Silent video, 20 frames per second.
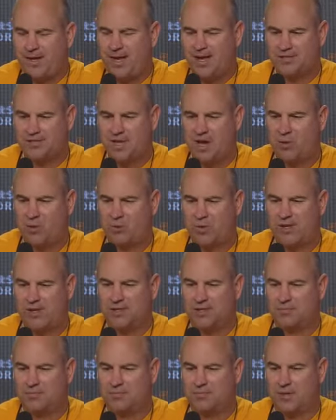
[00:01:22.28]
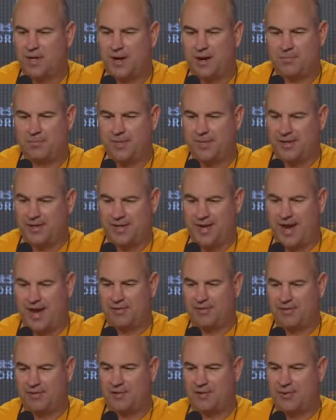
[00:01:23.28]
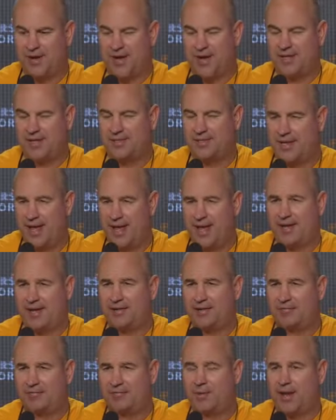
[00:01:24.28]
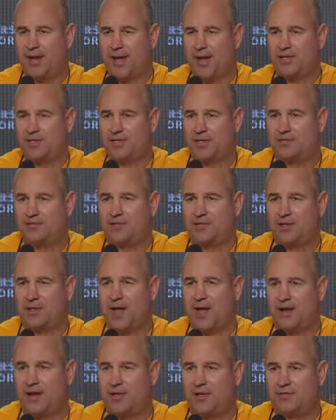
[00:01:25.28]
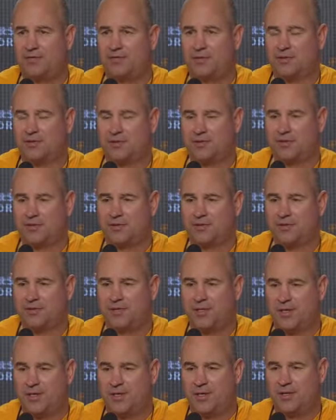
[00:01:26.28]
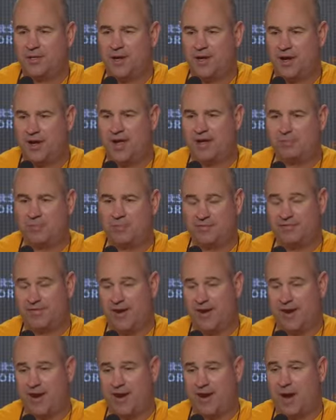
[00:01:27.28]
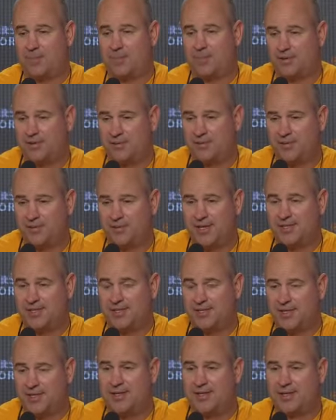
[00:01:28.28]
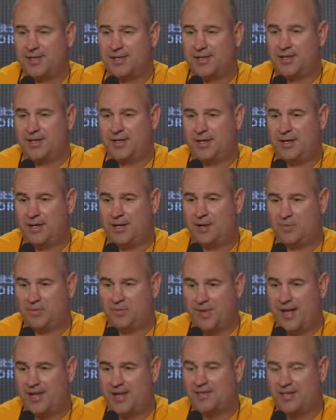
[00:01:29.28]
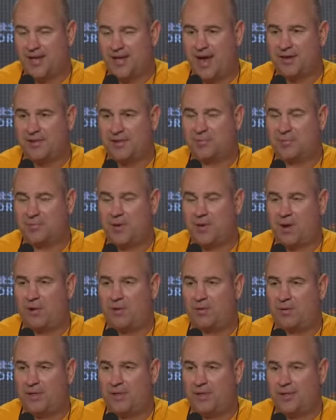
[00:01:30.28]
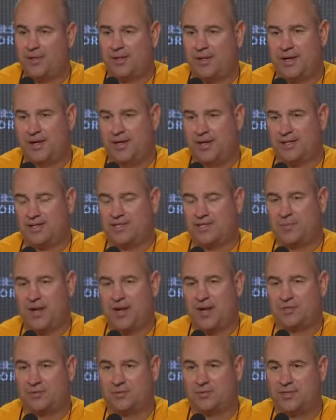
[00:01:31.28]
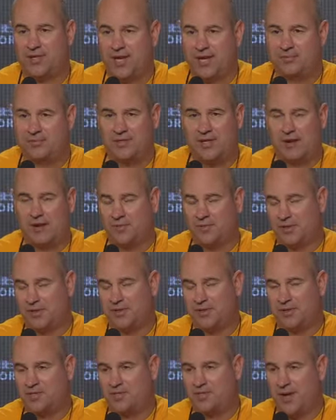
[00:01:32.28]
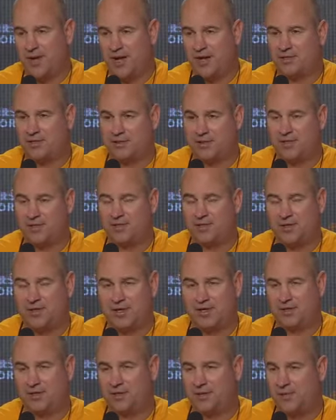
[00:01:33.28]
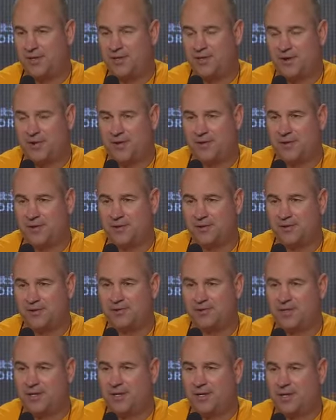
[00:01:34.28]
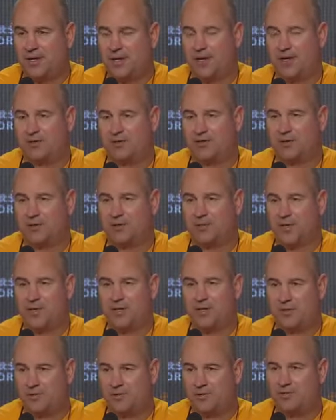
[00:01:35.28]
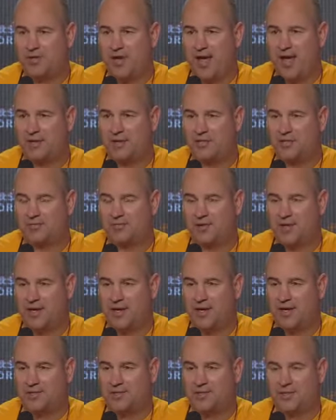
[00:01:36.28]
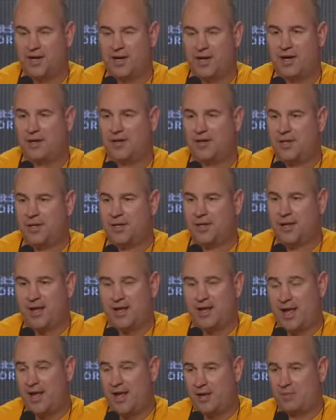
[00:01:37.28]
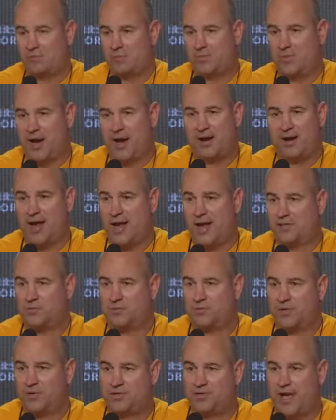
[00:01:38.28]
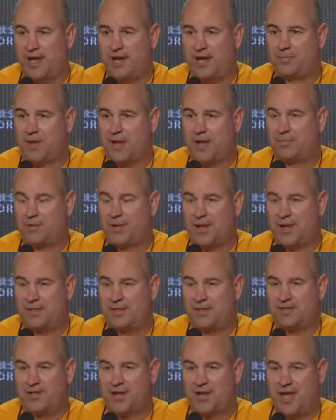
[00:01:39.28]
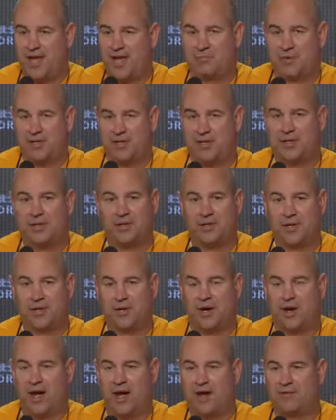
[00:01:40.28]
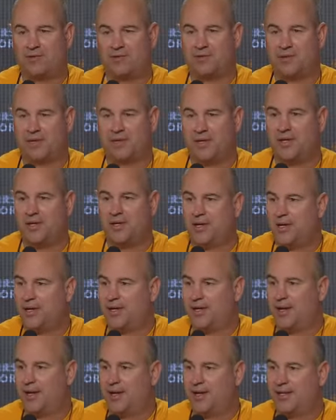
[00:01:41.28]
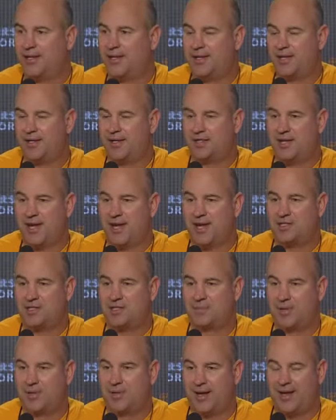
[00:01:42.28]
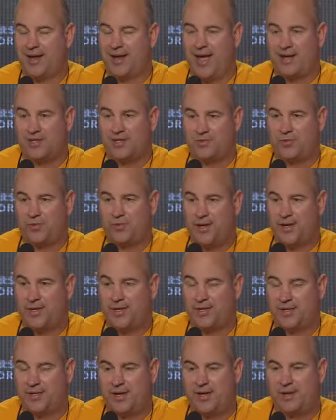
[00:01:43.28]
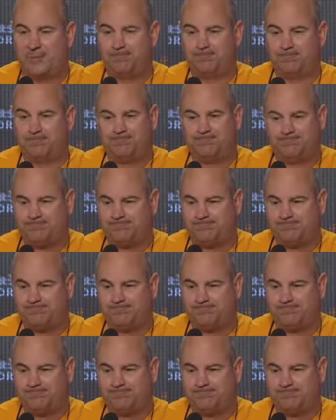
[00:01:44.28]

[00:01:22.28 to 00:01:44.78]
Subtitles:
has always been a guy that creates negative plays, gives you a lot of different looks, have been very opportunistic on that side of the ball. And then special teams, got really good specialists, good returners. So it'll be a huge challenge for us. And our guys, we're excited about playing this game. We obviously didn't get a chance to play last week. You